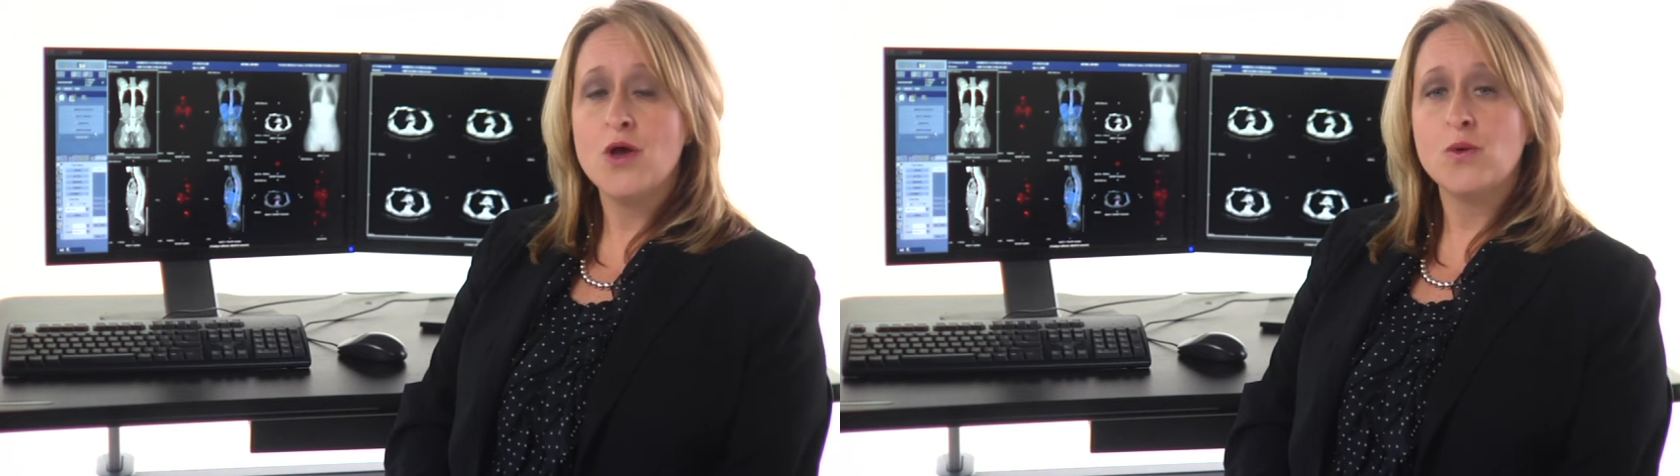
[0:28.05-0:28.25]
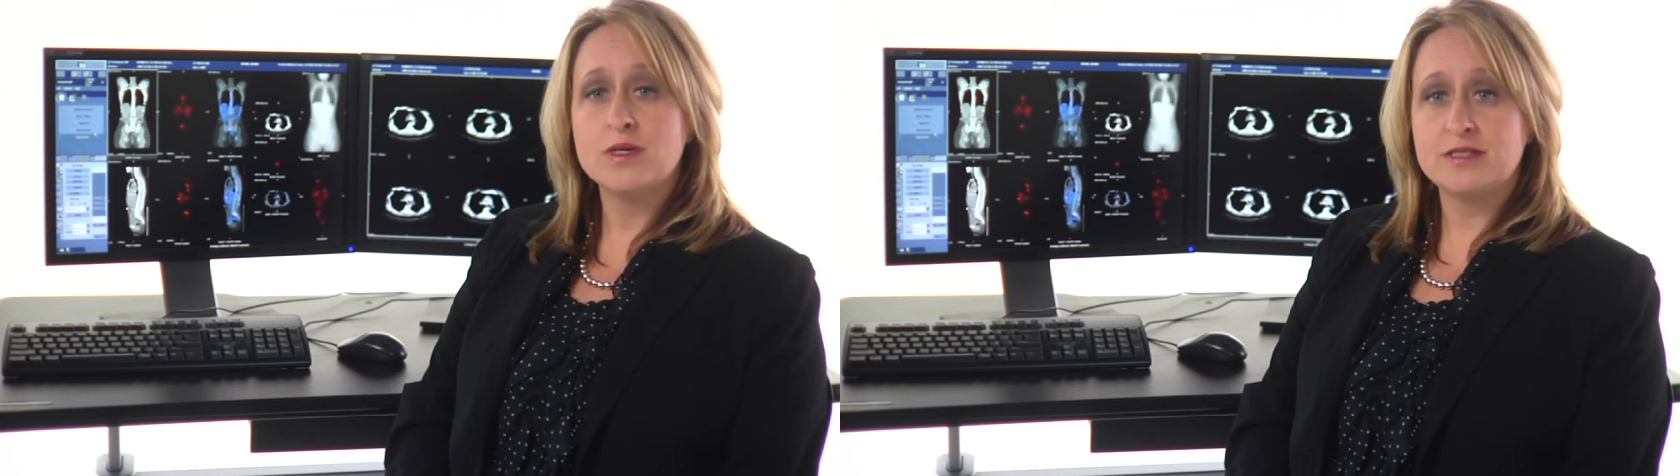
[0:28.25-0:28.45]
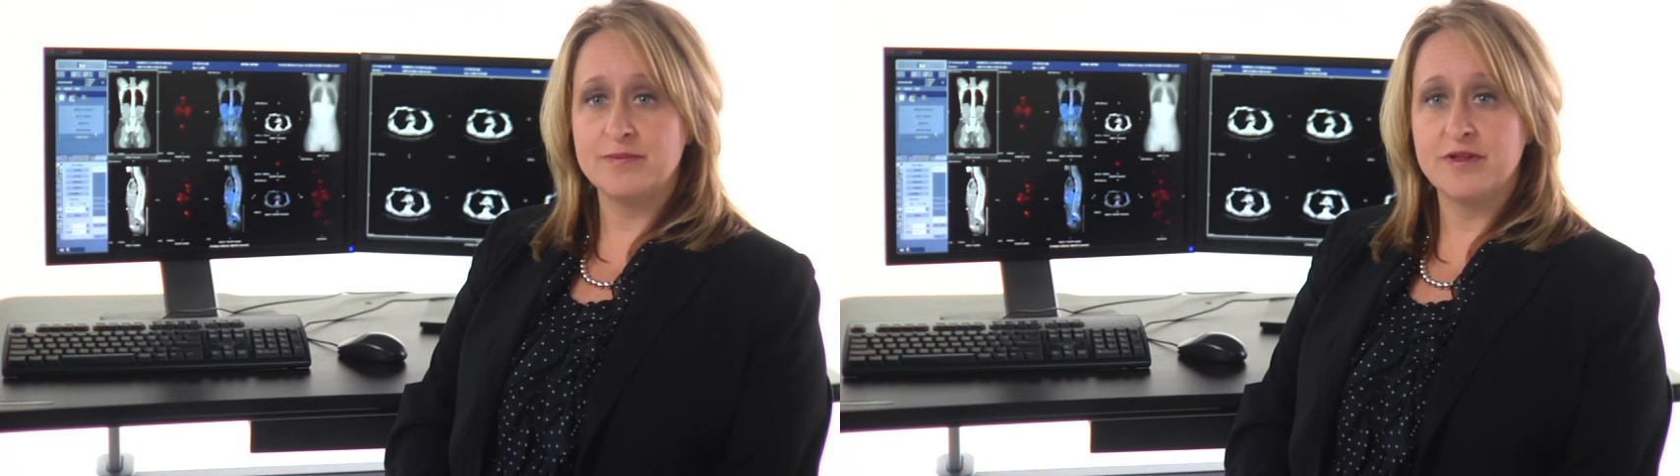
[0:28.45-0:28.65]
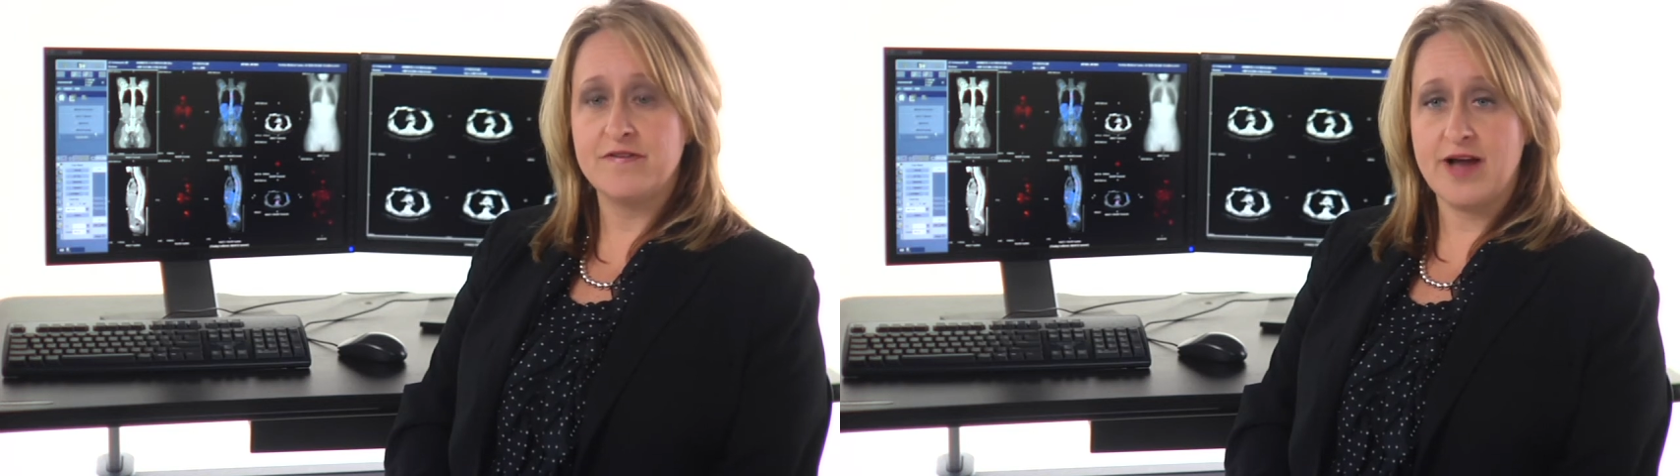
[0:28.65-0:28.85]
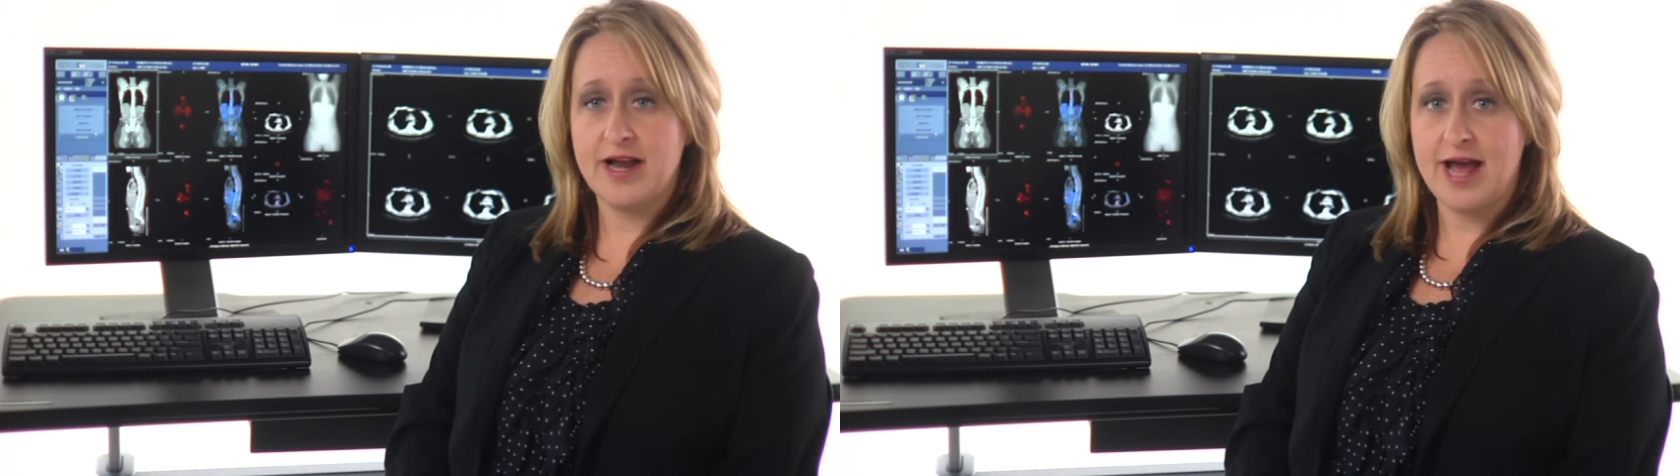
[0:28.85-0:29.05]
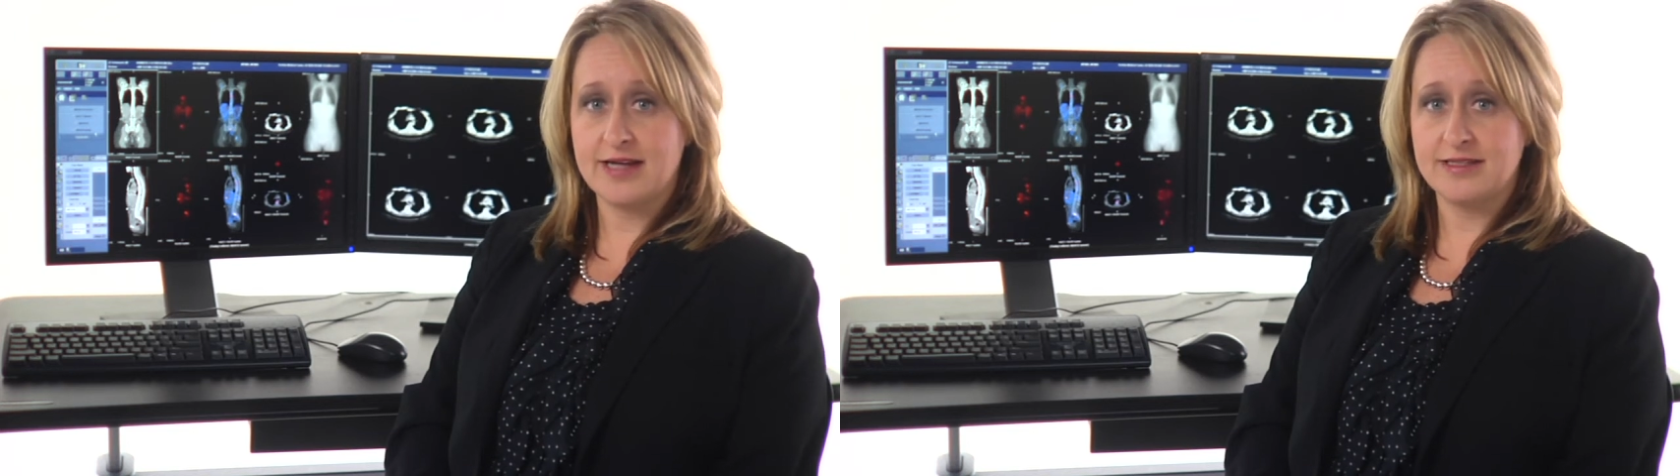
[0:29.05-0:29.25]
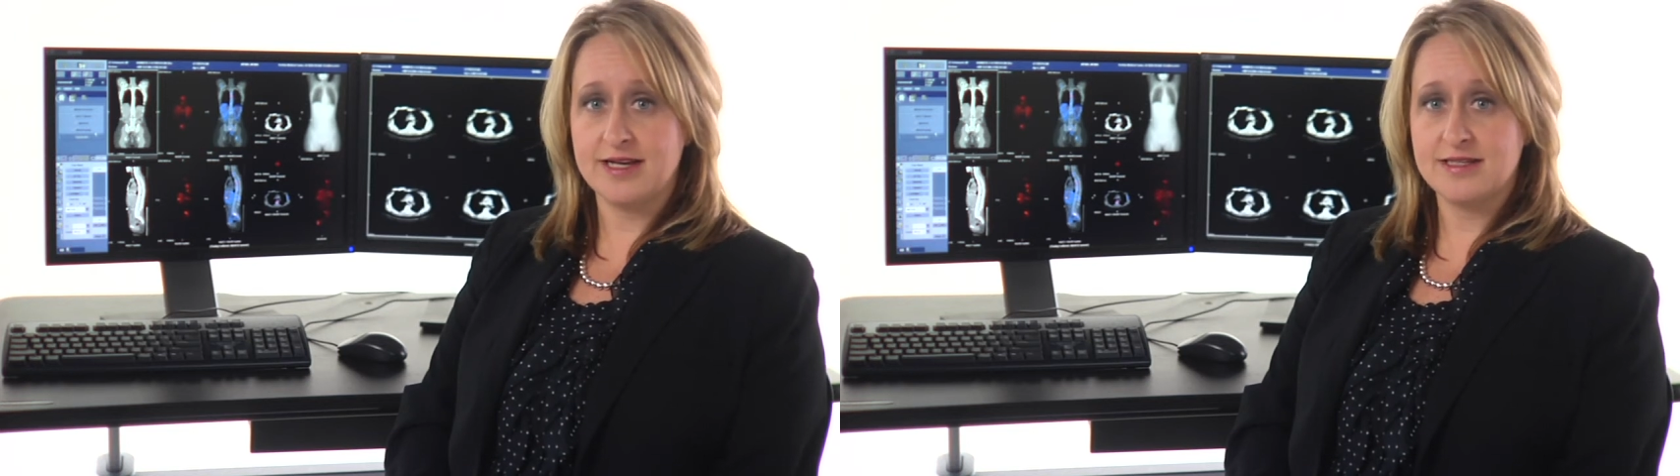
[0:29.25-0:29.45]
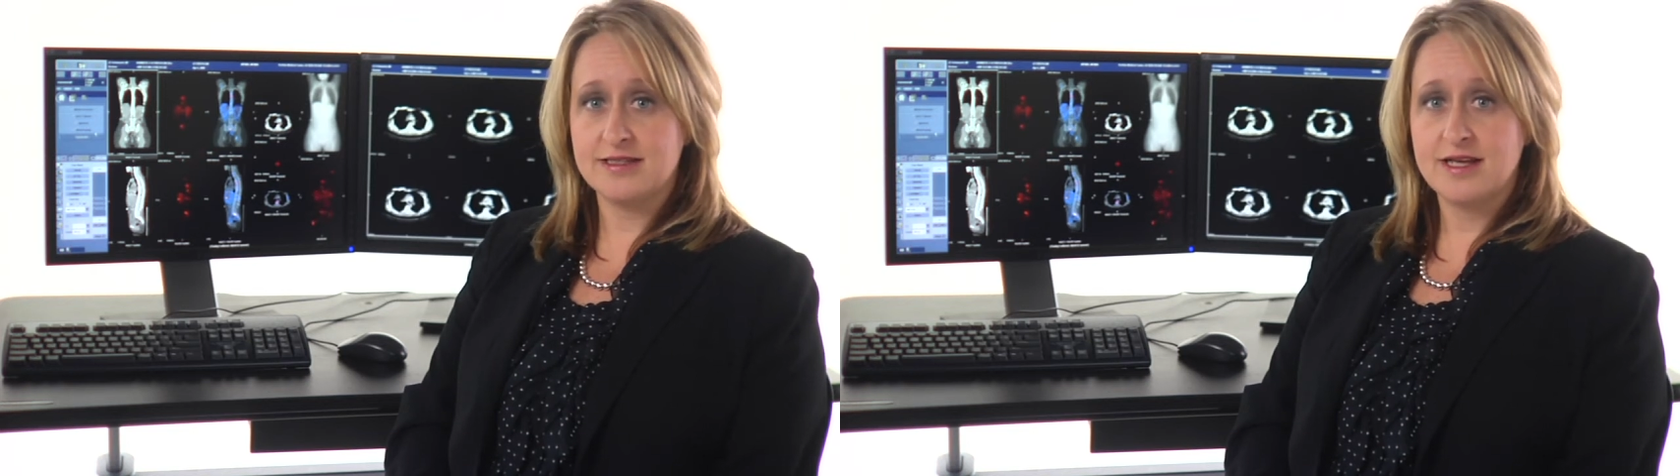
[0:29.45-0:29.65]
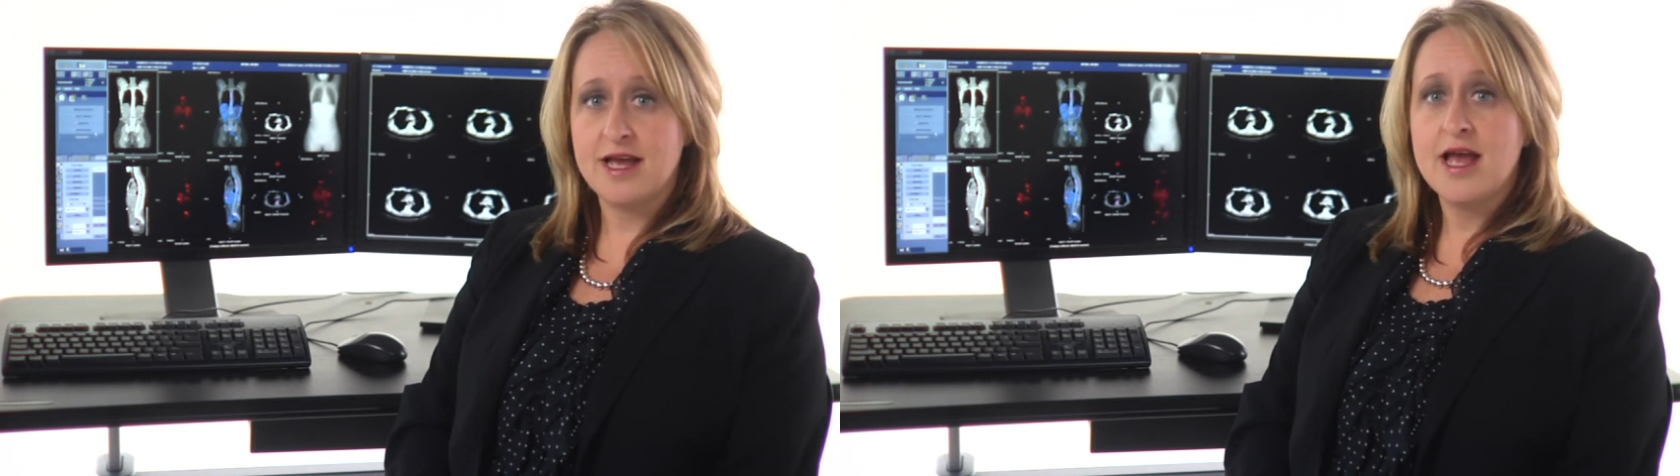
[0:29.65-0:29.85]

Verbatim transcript: with simplified access.